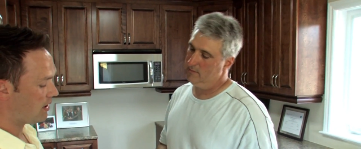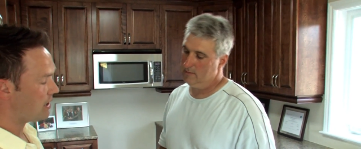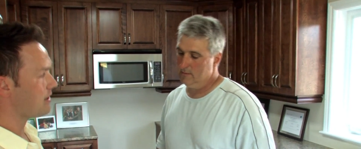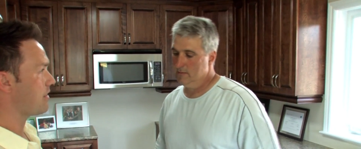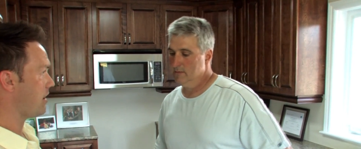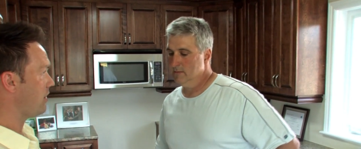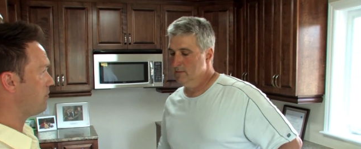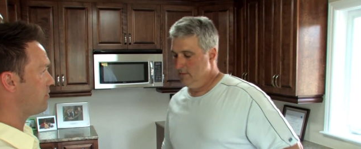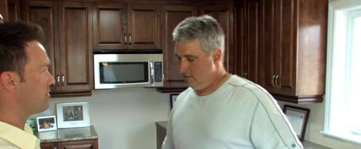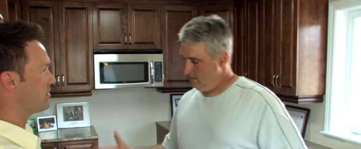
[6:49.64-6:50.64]
Speaker 1: I'd like to thank you
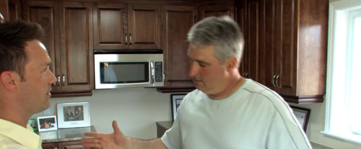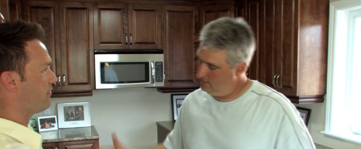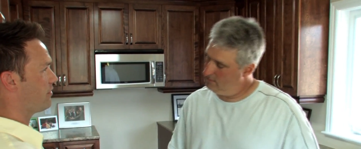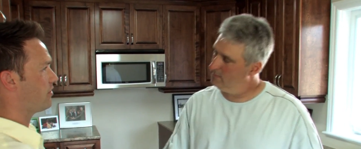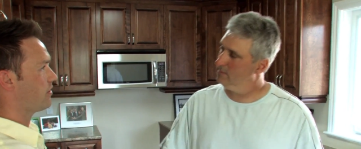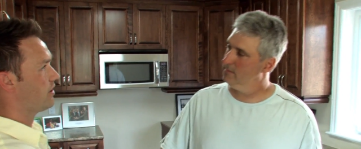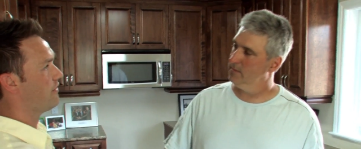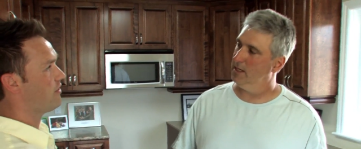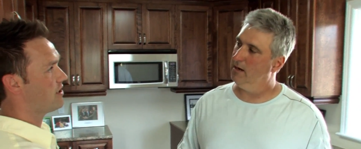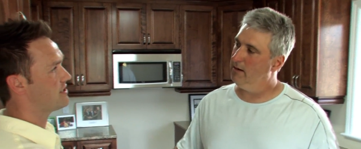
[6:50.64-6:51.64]
personally for
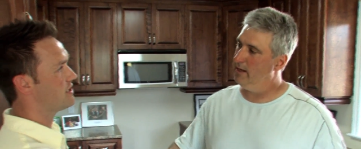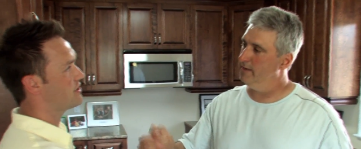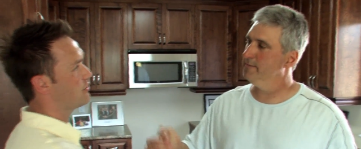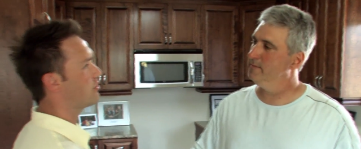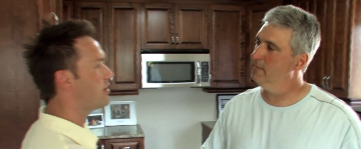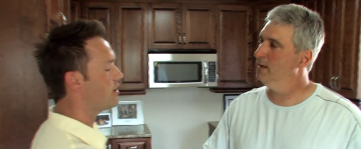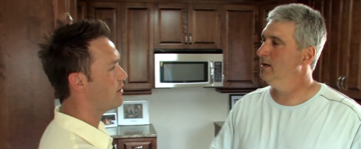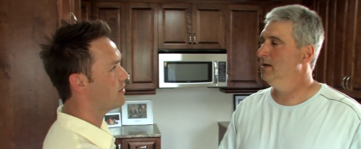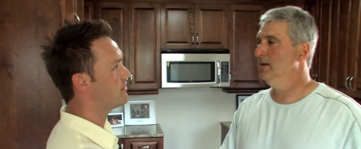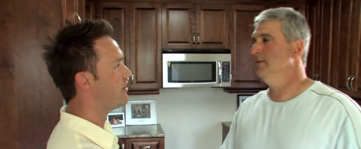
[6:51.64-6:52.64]
giving All us right. this tour. It
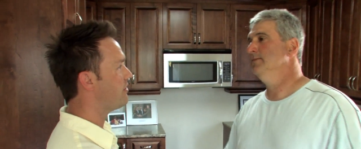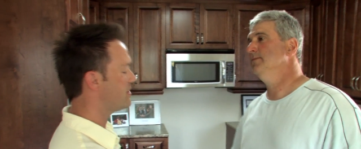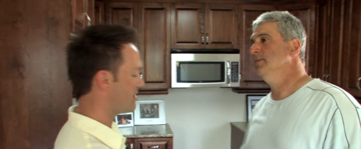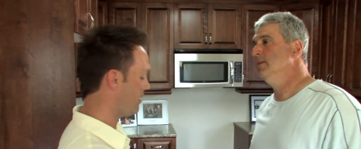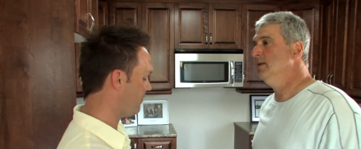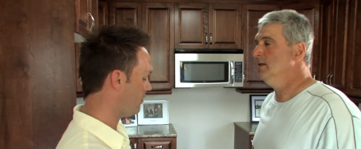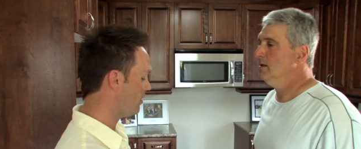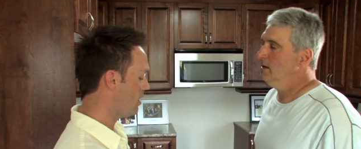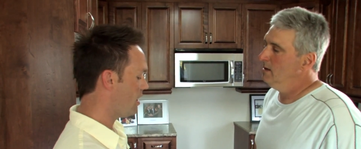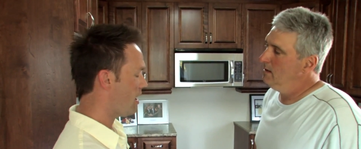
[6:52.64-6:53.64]
was very
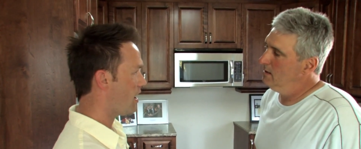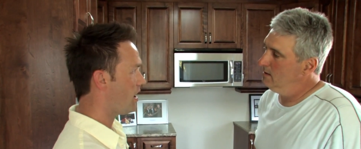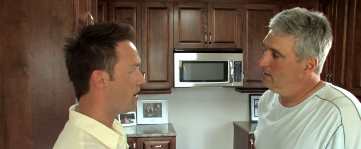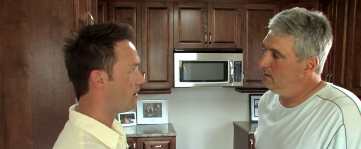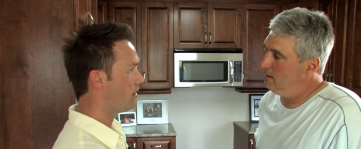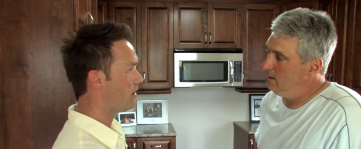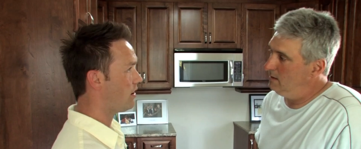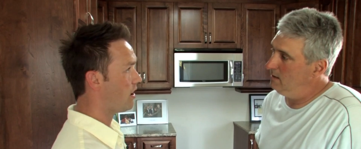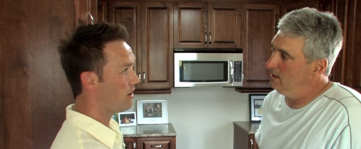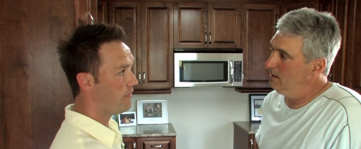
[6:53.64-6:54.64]
insightful, and uh,
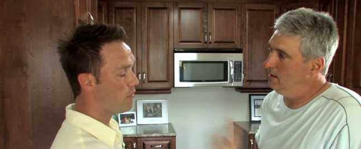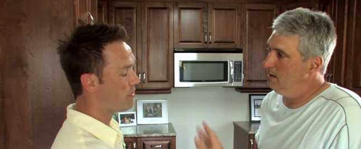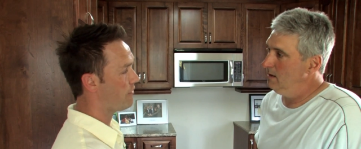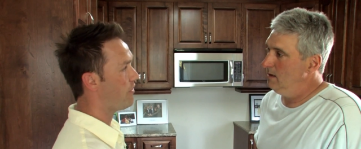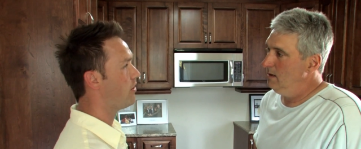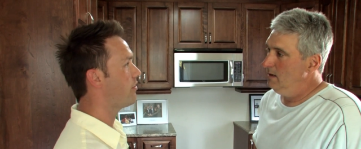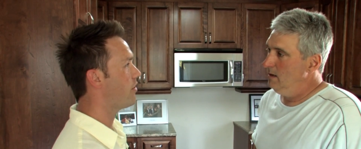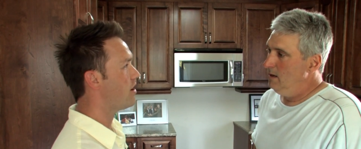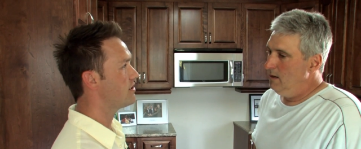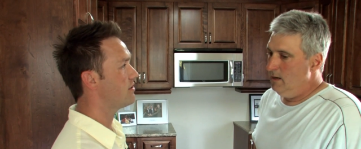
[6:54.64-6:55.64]
I'll leave you with the final
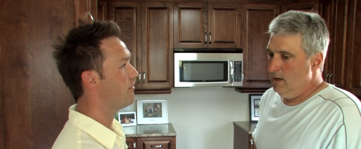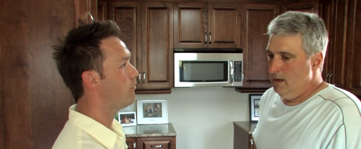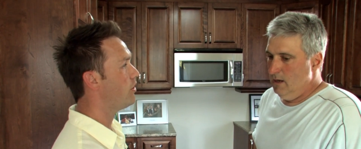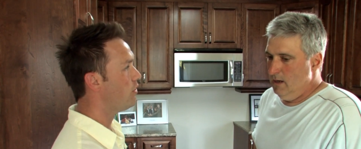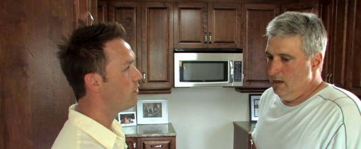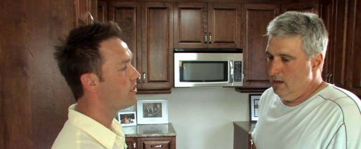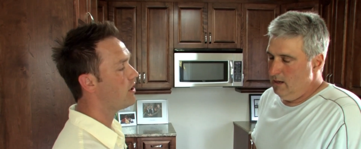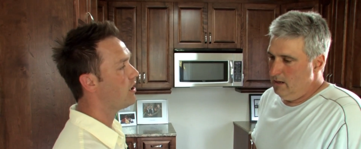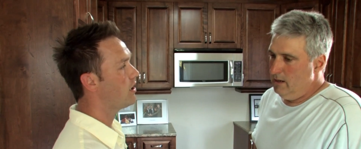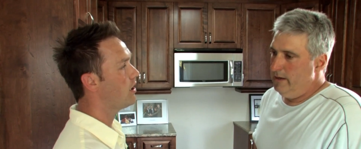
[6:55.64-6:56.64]
thoughts of what you
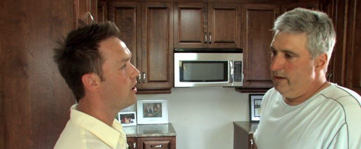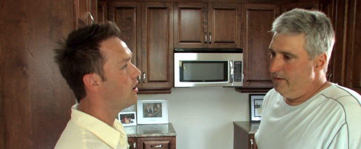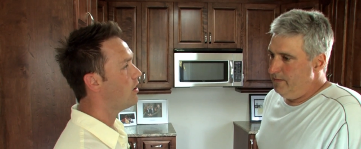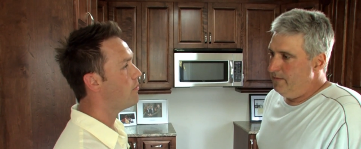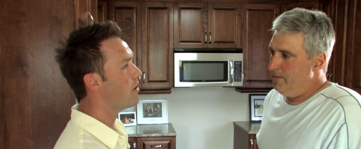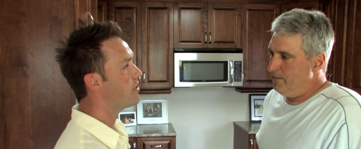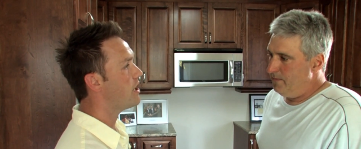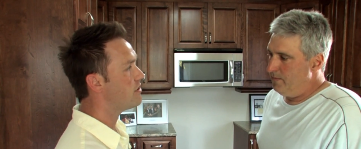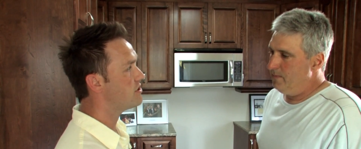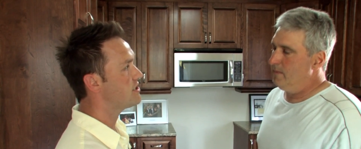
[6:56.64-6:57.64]
think uh, about the
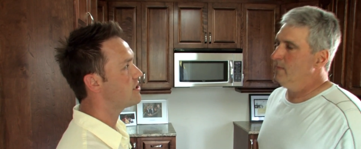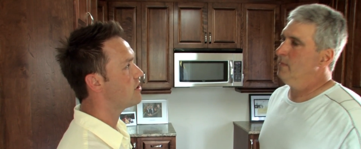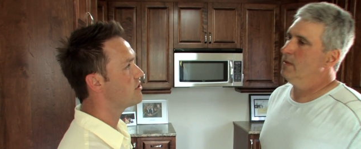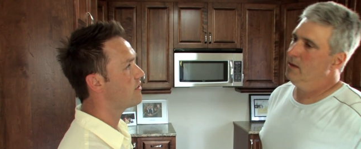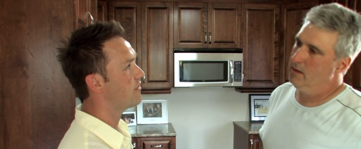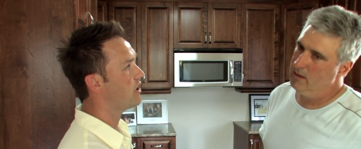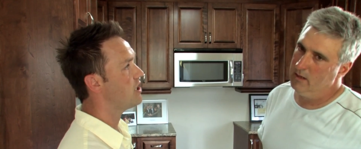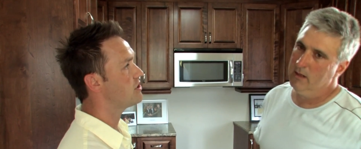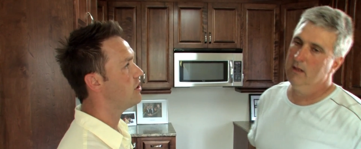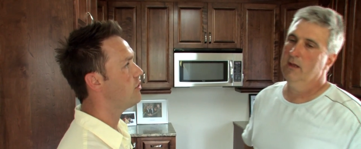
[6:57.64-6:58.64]
Energy Star
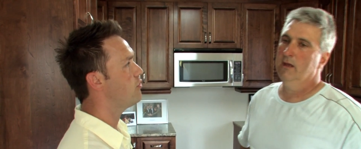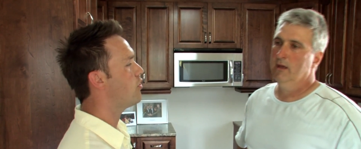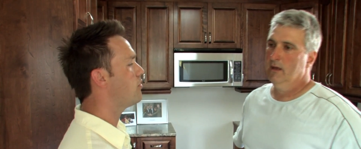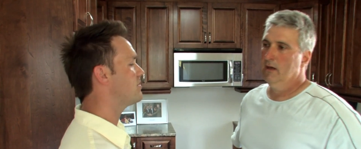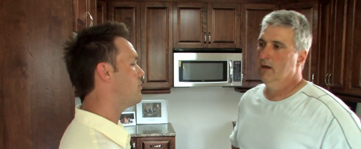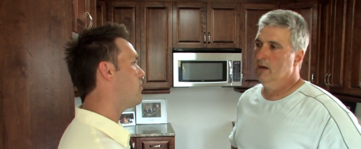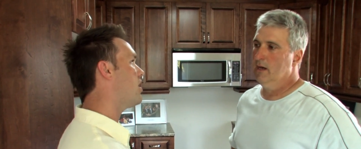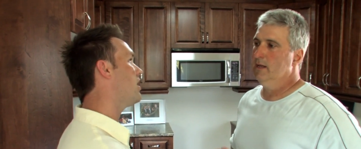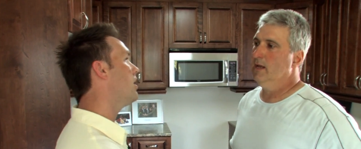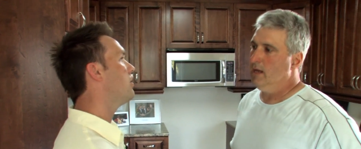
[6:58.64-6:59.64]
certification in new homes and
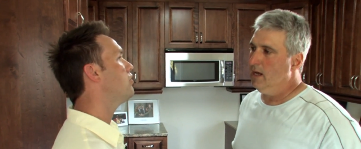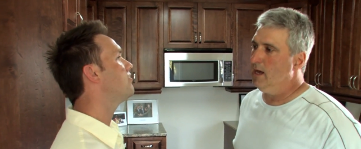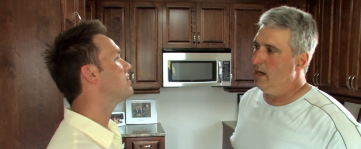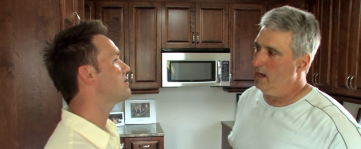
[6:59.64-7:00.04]
why you've